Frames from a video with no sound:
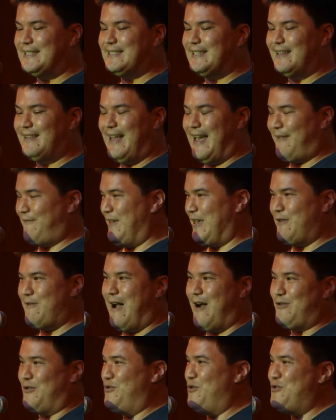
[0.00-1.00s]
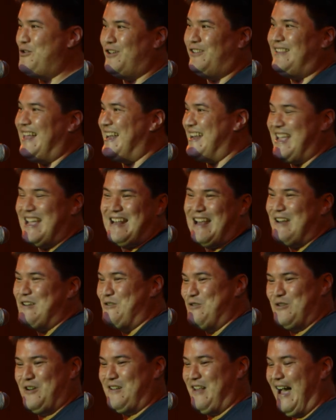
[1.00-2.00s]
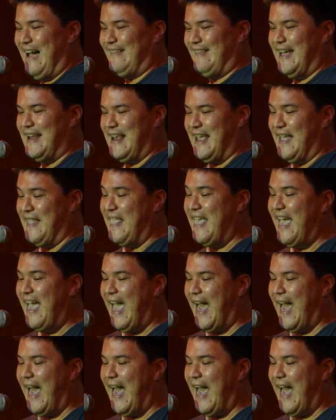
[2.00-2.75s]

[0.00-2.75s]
to like figure out who to let in and who to not let in.